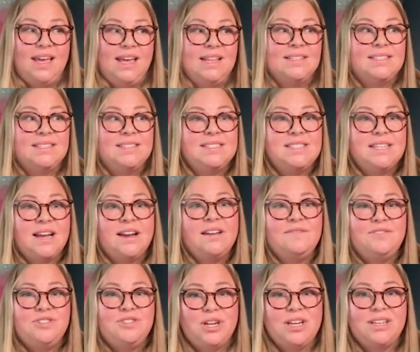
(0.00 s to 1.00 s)
instead
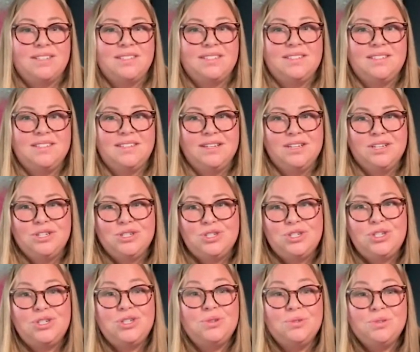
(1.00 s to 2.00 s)
of just
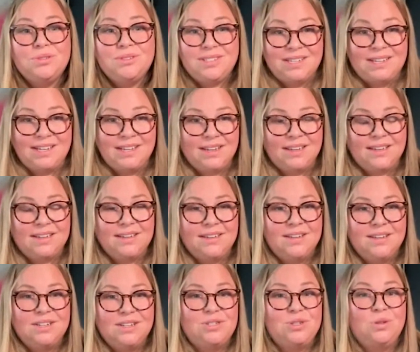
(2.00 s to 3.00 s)
choosing
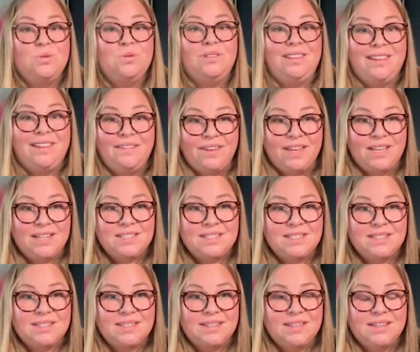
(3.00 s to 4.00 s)
to live
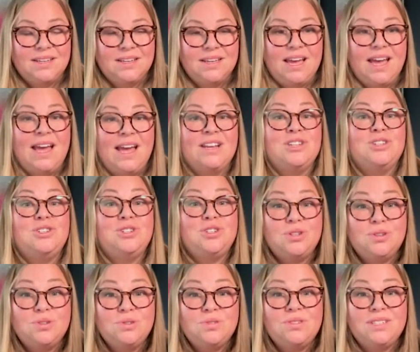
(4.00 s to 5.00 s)
it and
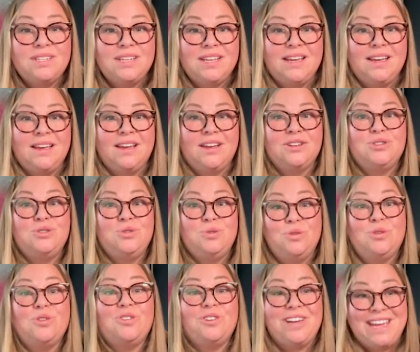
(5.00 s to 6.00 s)
choosing
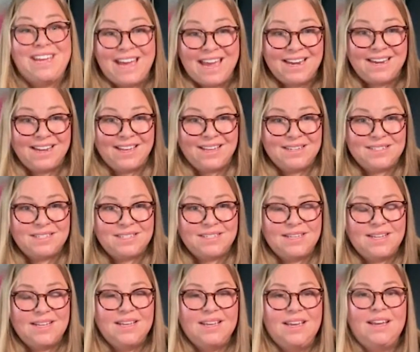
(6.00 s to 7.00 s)
to create
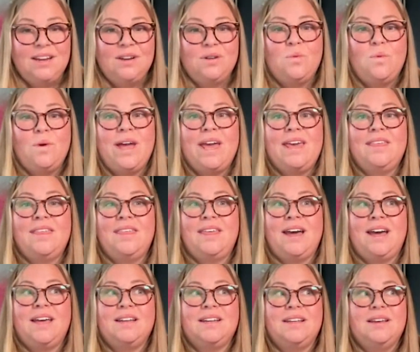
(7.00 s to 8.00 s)
it in a way
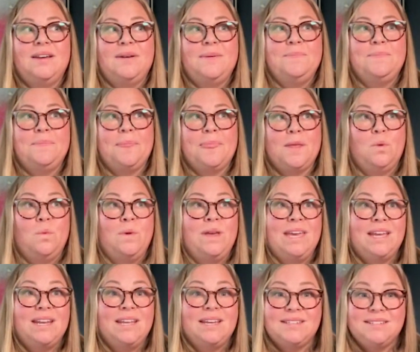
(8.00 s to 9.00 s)
that we
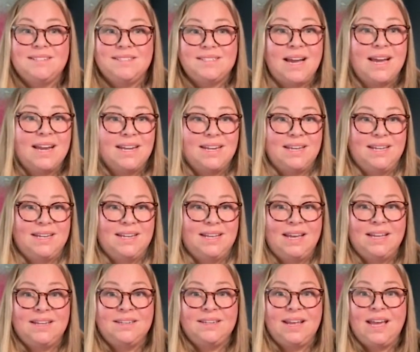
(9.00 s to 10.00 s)
get excited,
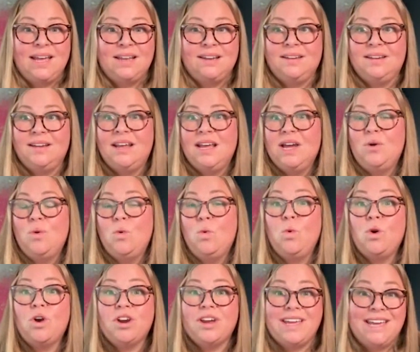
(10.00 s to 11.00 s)
and
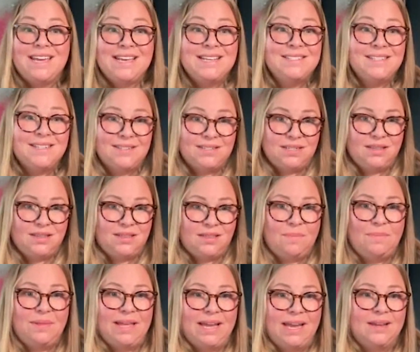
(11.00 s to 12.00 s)
work isn't
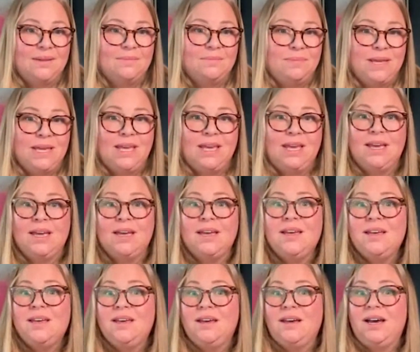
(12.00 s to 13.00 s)
the plan B.
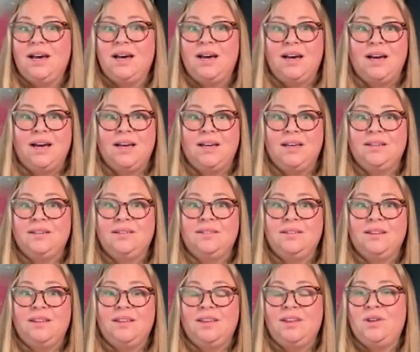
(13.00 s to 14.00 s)

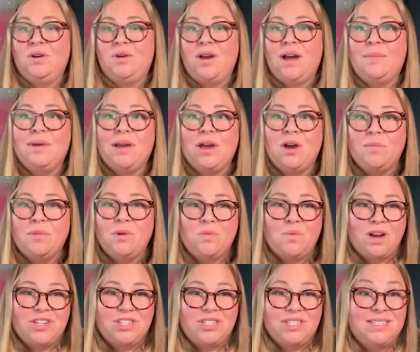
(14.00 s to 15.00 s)
Coming home
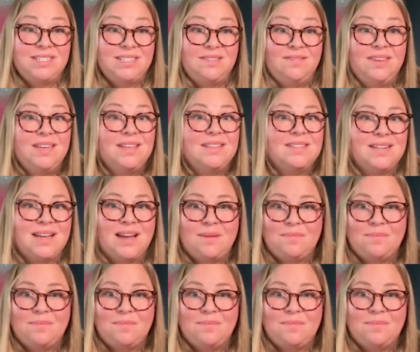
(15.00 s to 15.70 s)
and watching TV is